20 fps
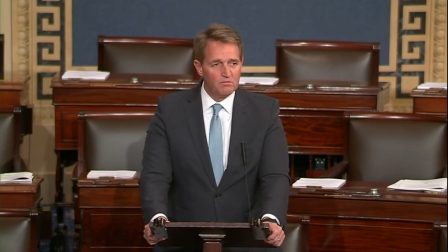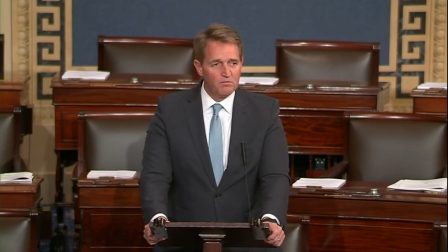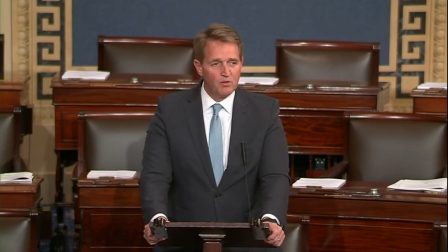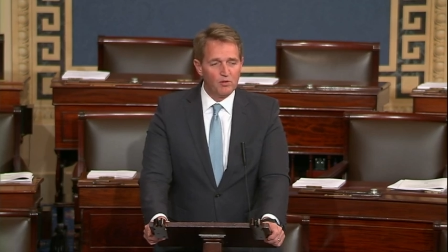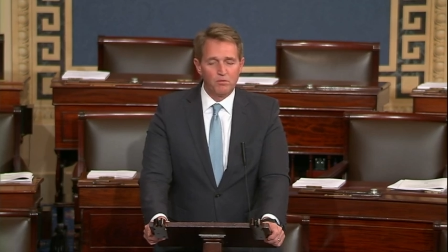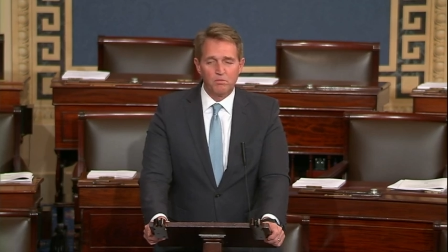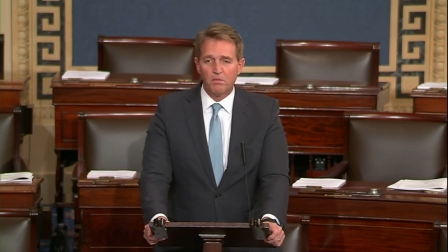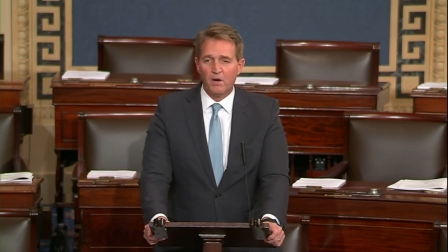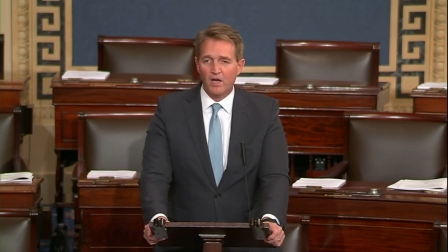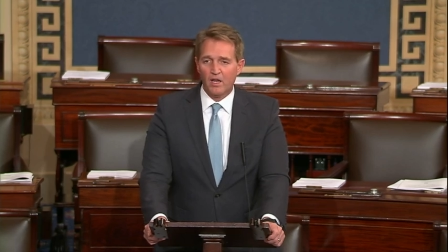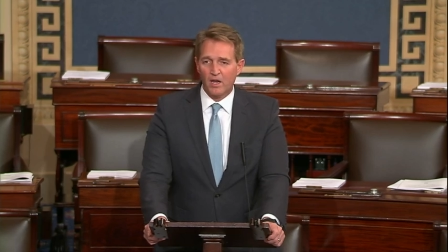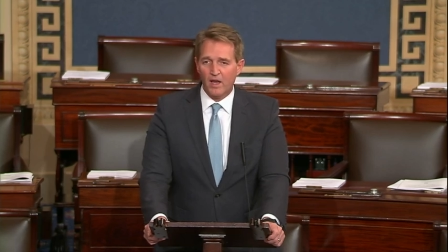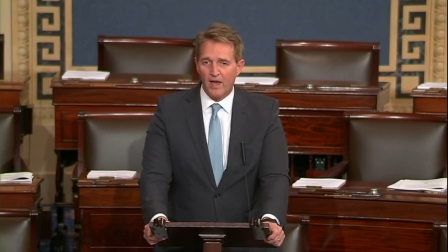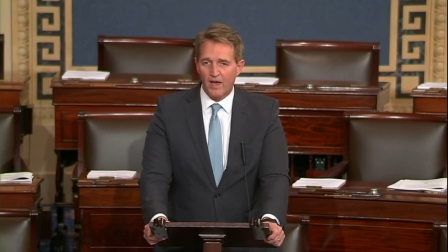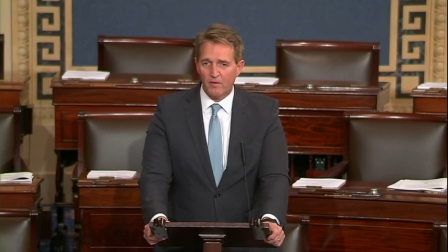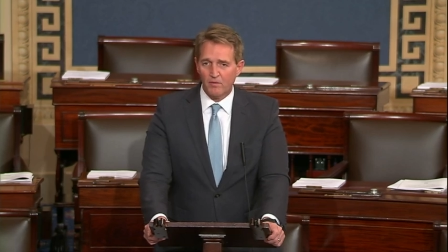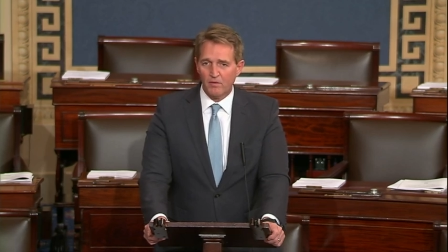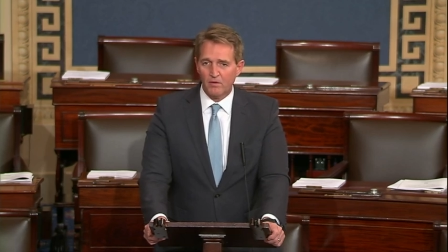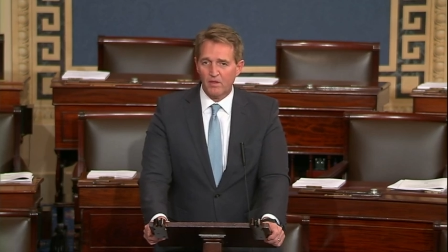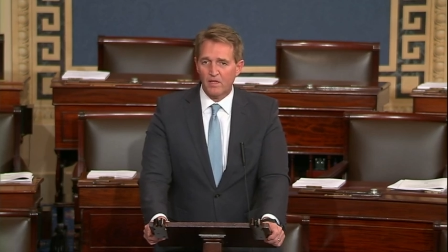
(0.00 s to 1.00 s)
both
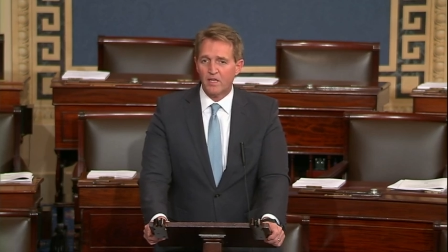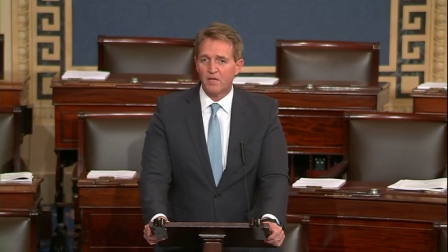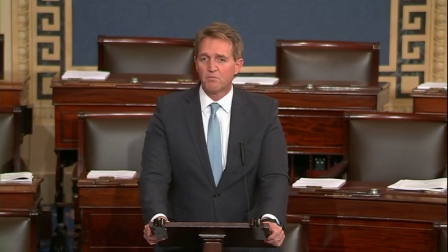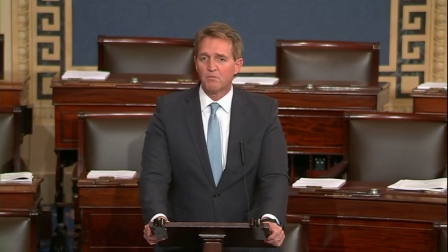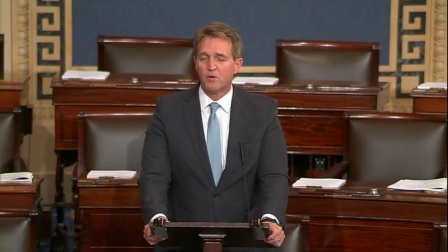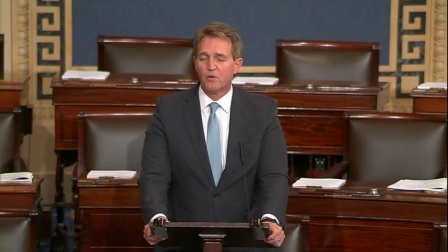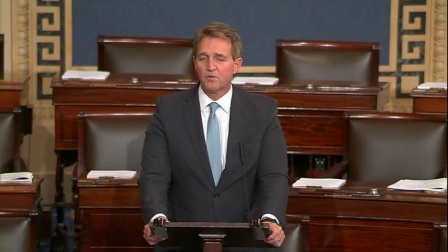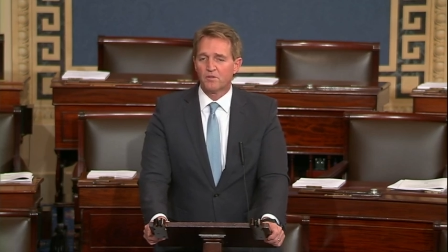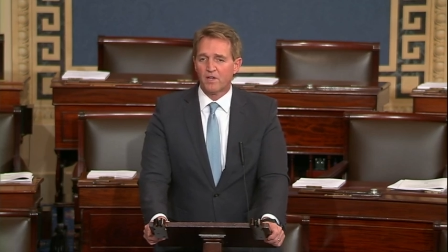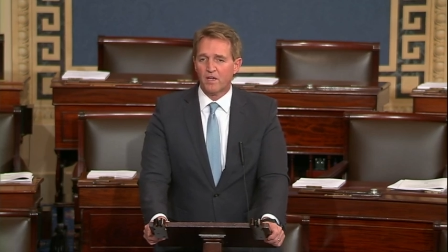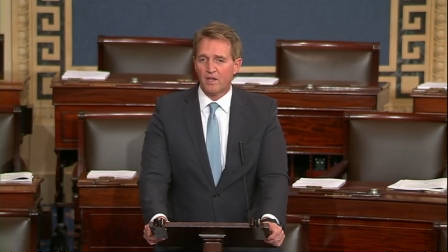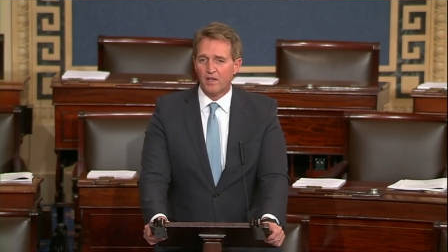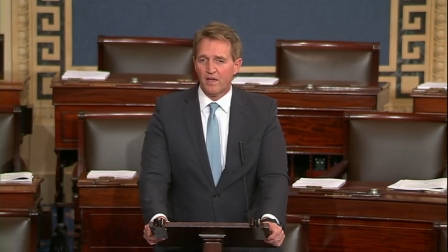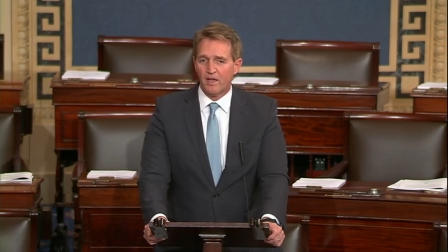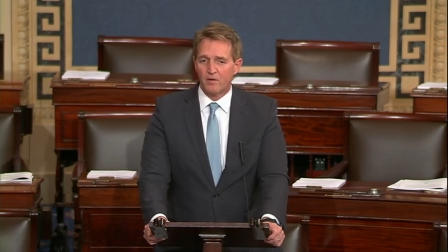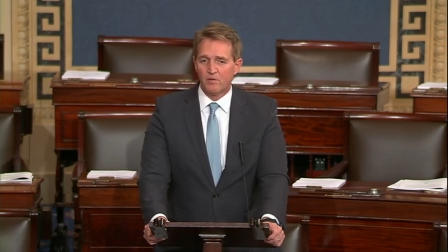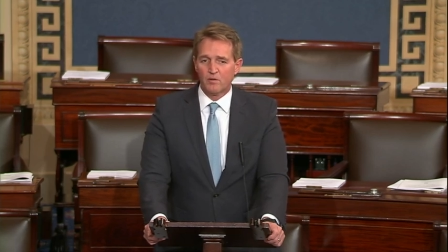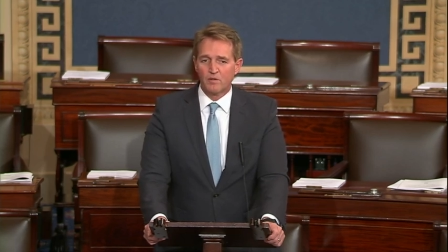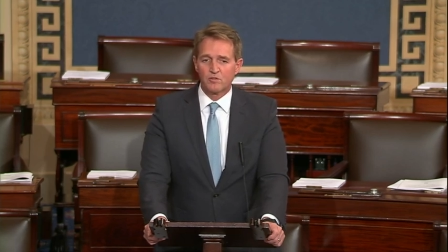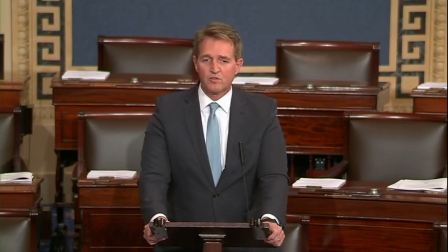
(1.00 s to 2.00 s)
bilateral and
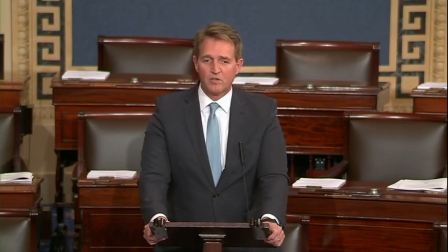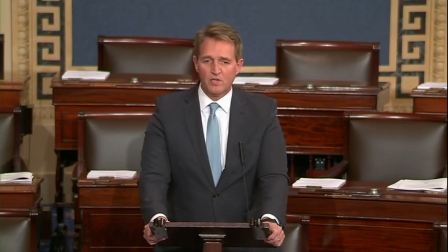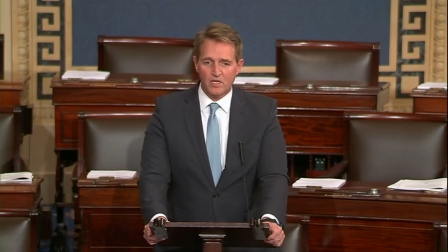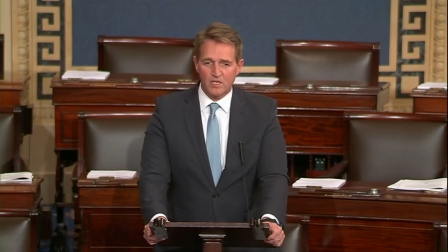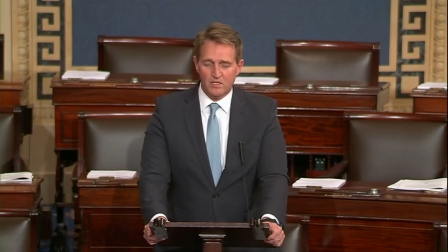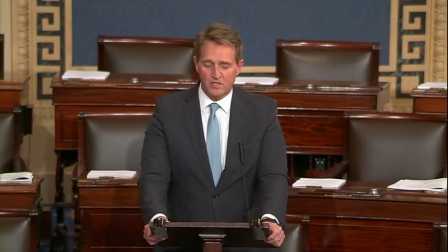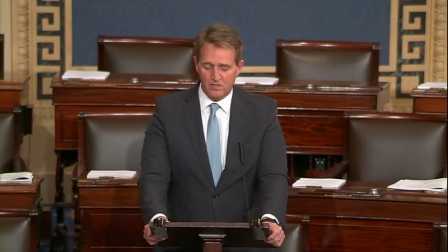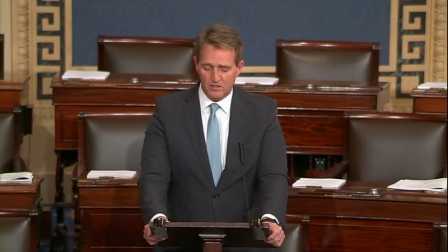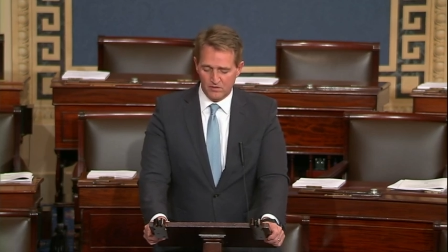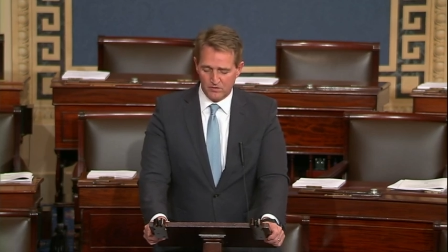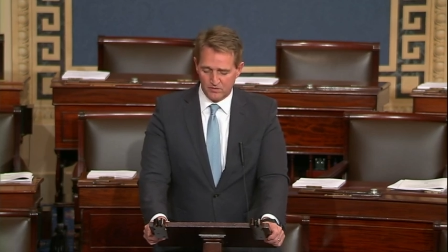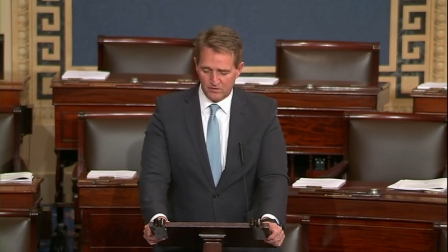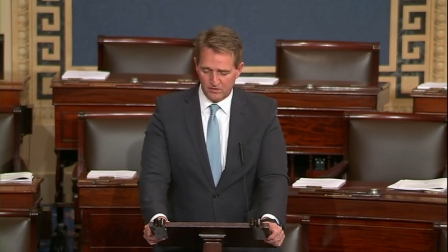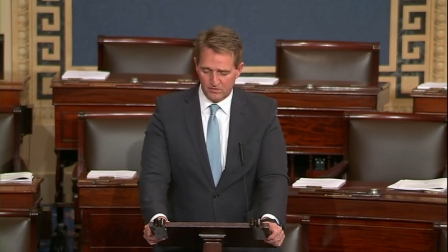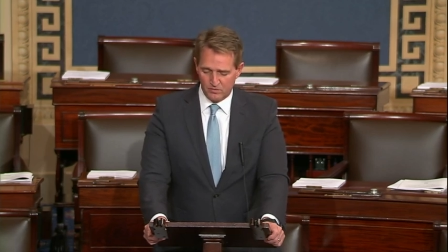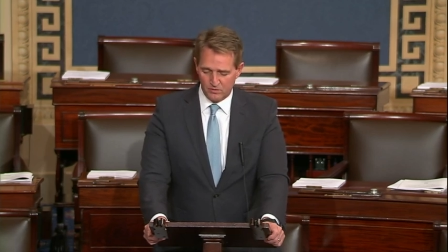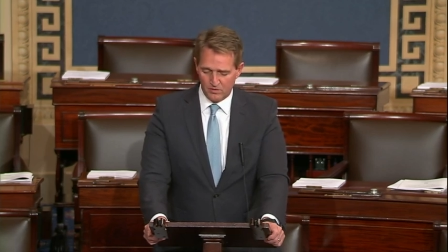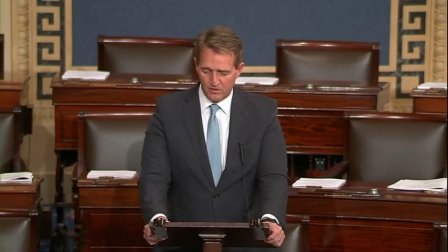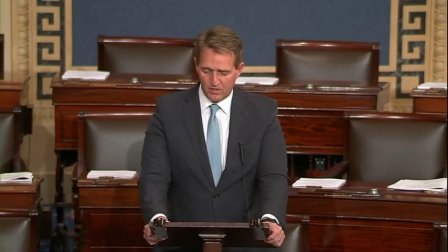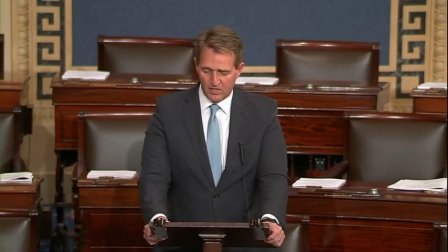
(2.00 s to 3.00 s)
multilateral trade deals
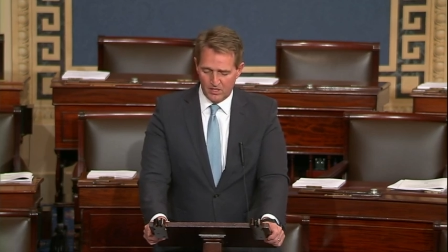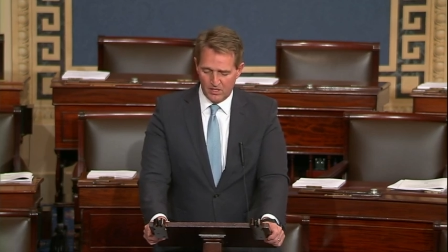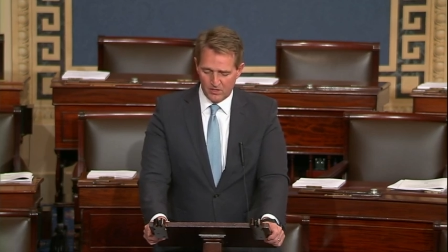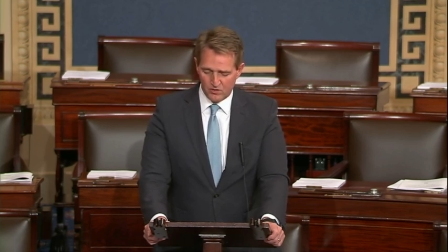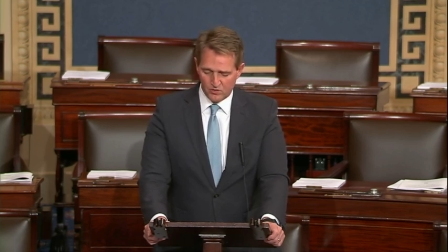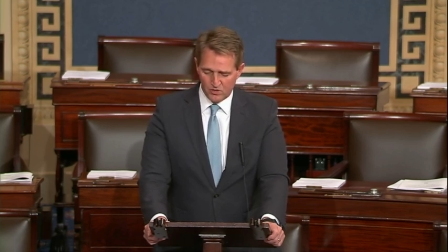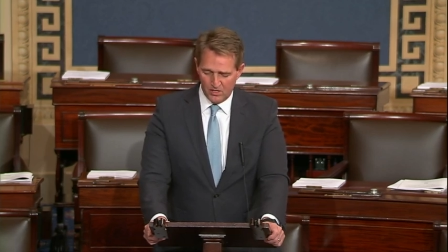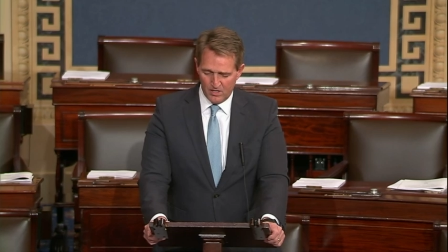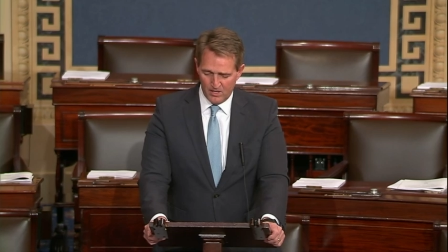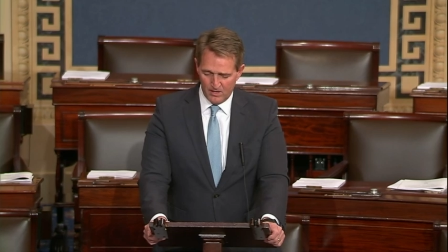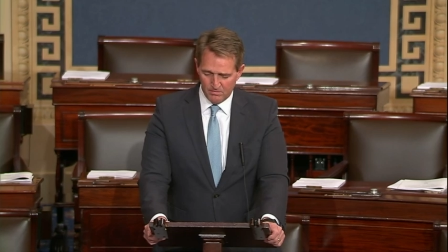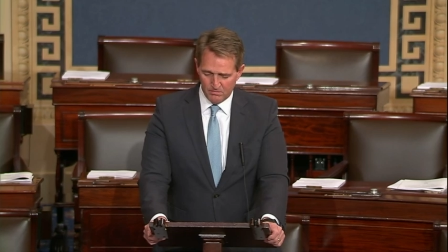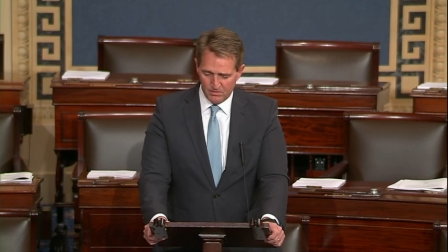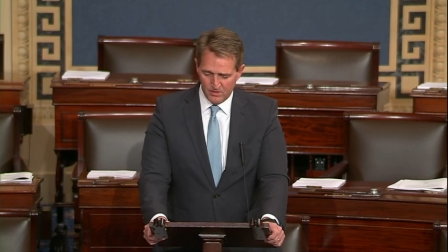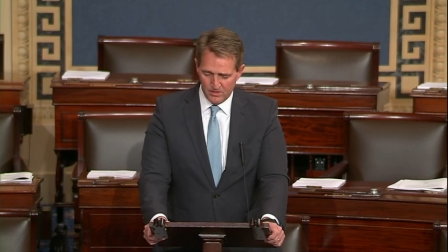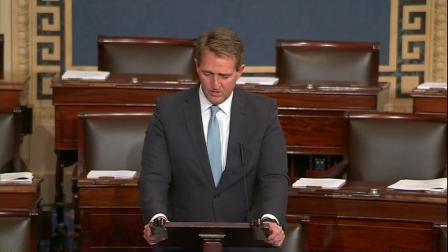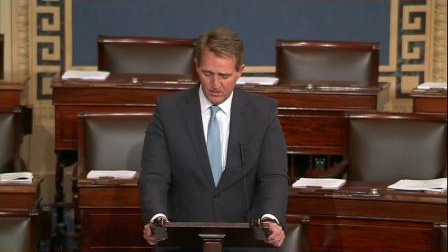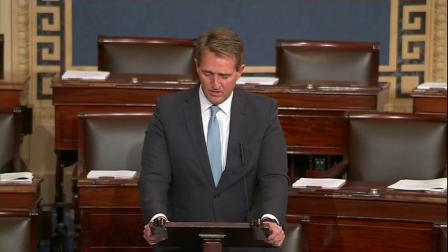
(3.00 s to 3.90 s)
if we're to catch up.